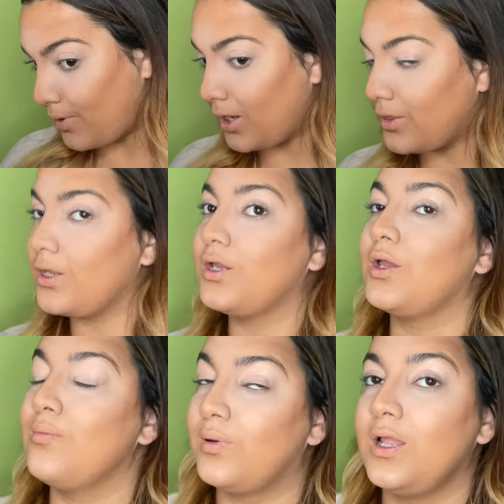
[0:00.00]
but I think
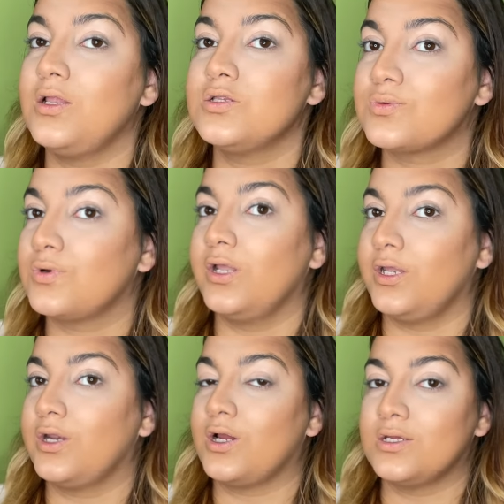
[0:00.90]
it blends really
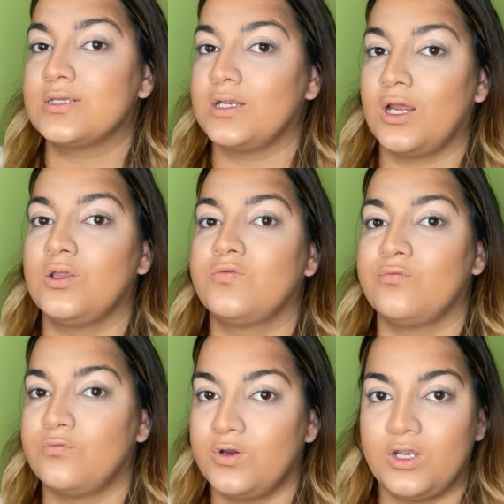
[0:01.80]
nice and it has
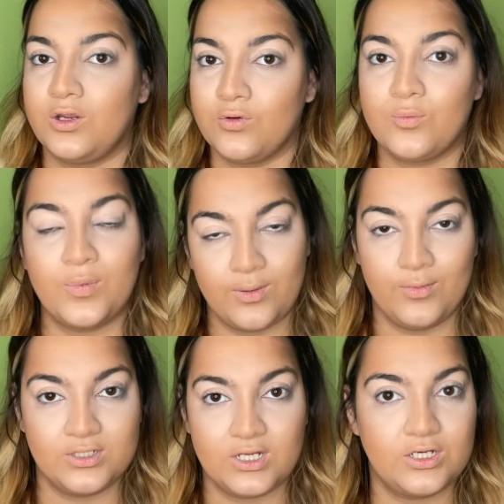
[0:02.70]
really good
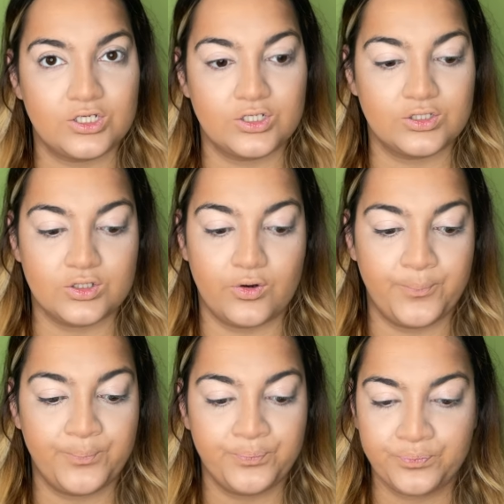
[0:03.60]
pigmentation. So
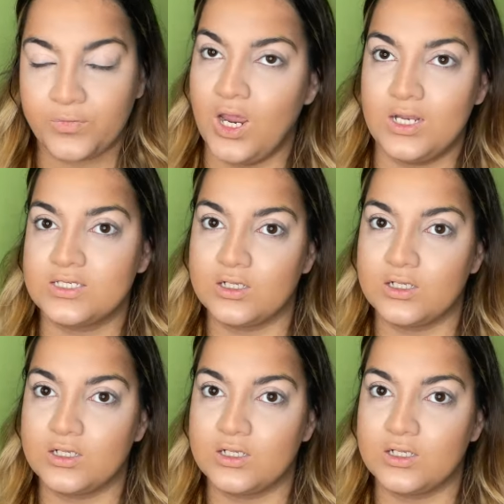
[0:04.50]
yeah it's